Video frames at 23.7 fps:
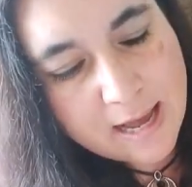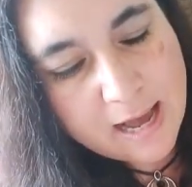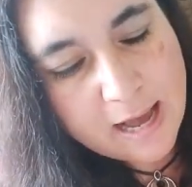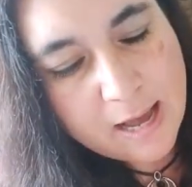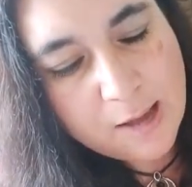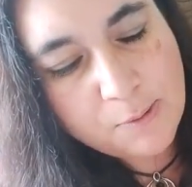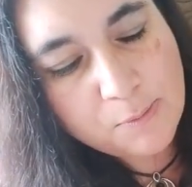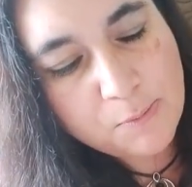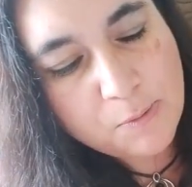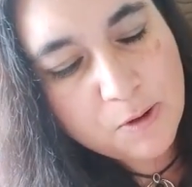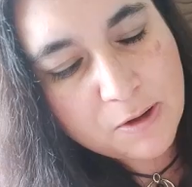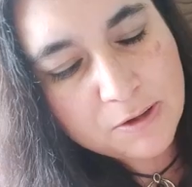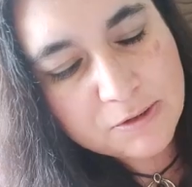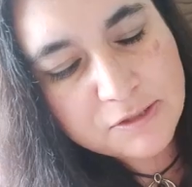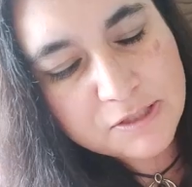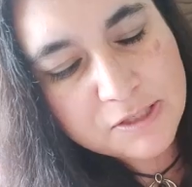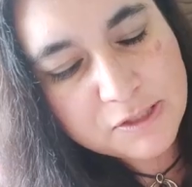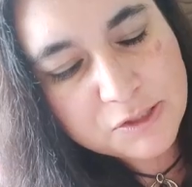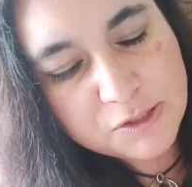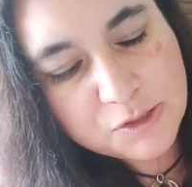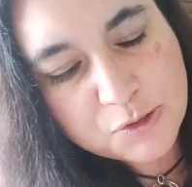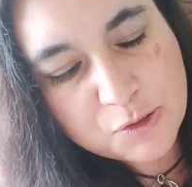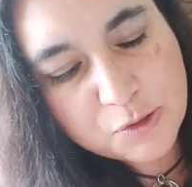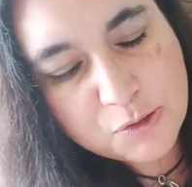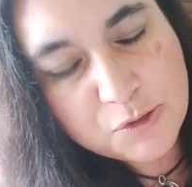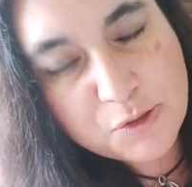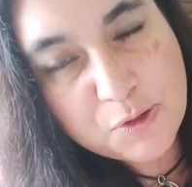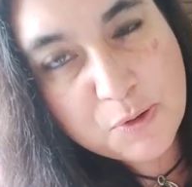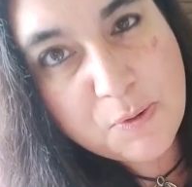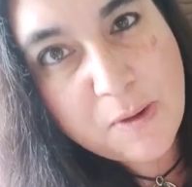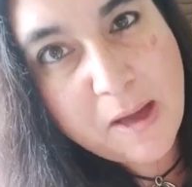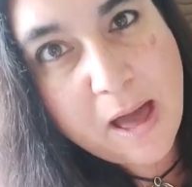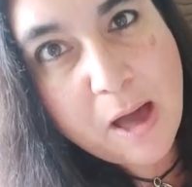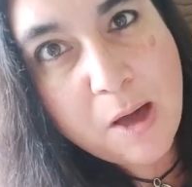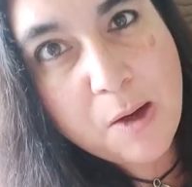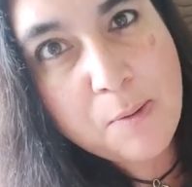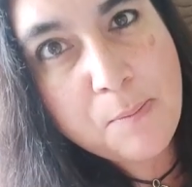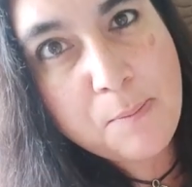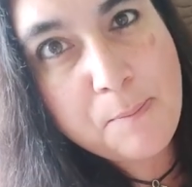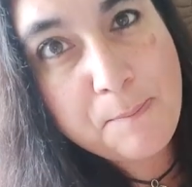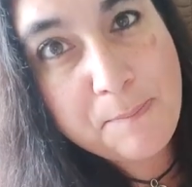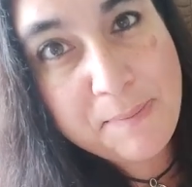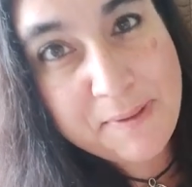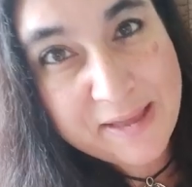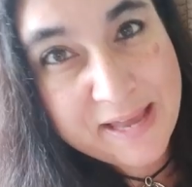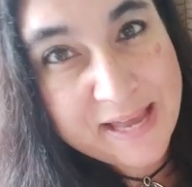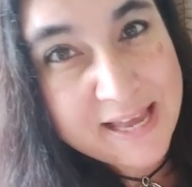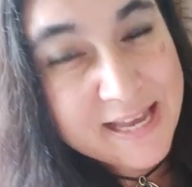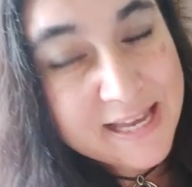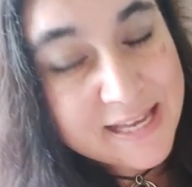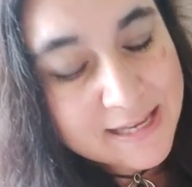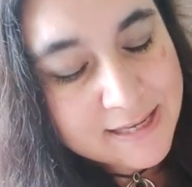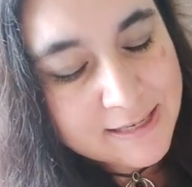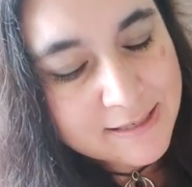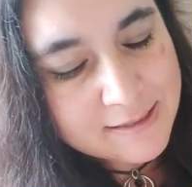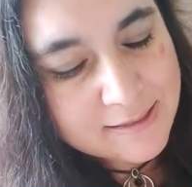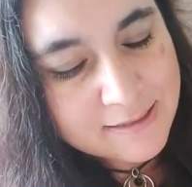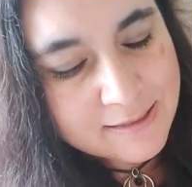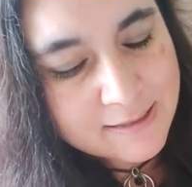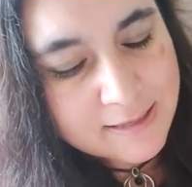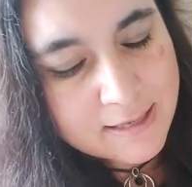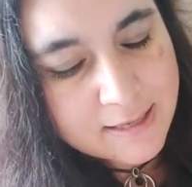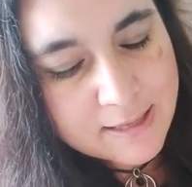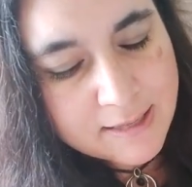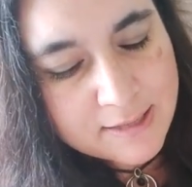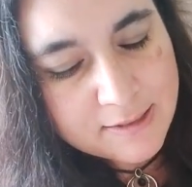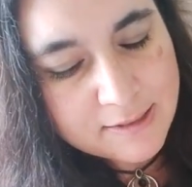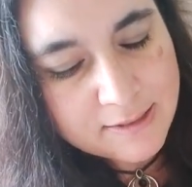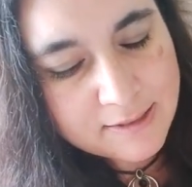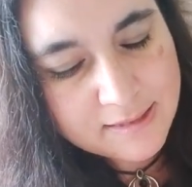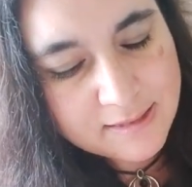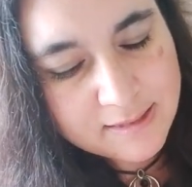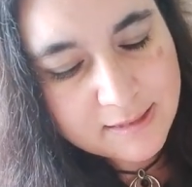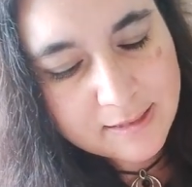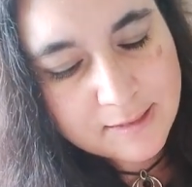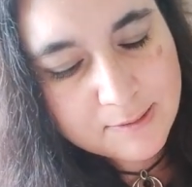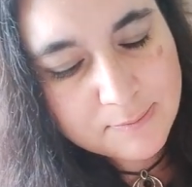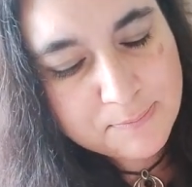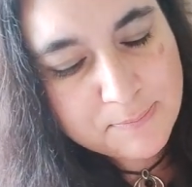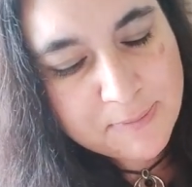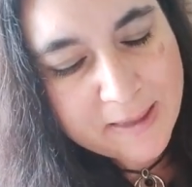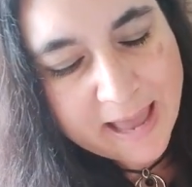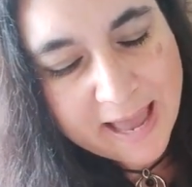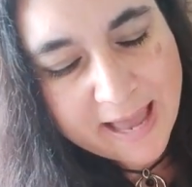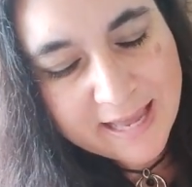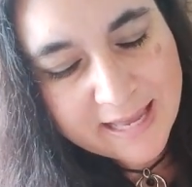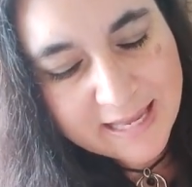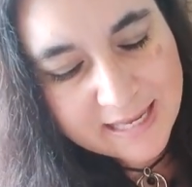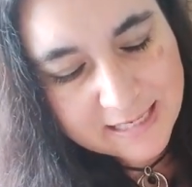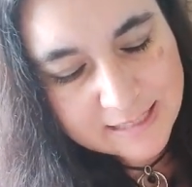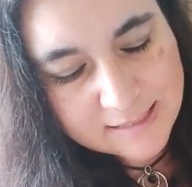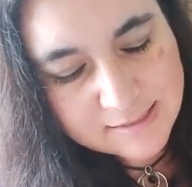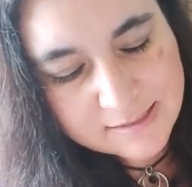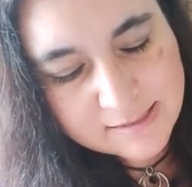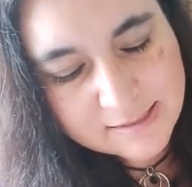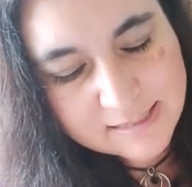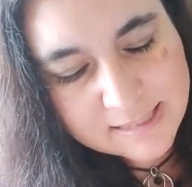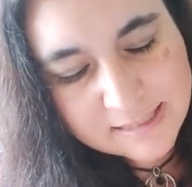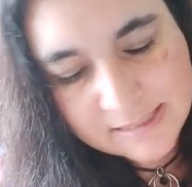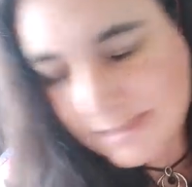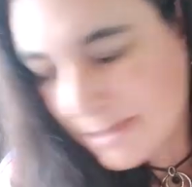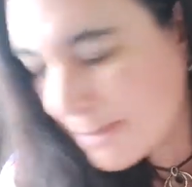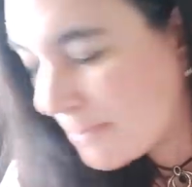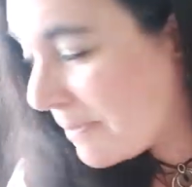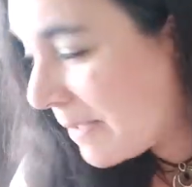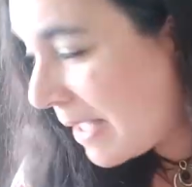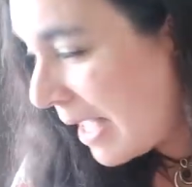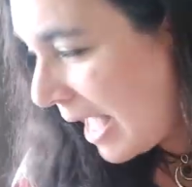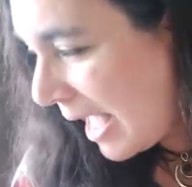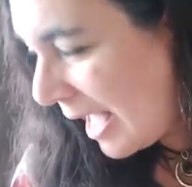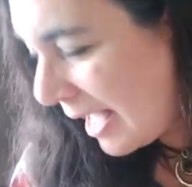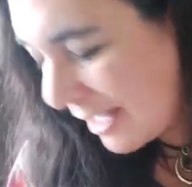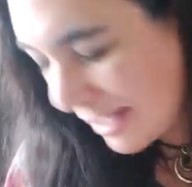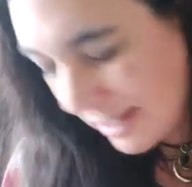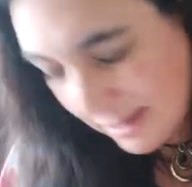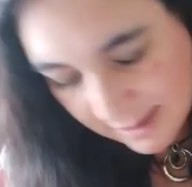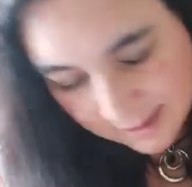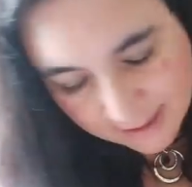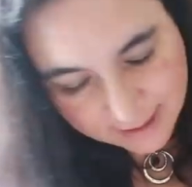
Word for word: I want to show you how big the bag is. It's a bag.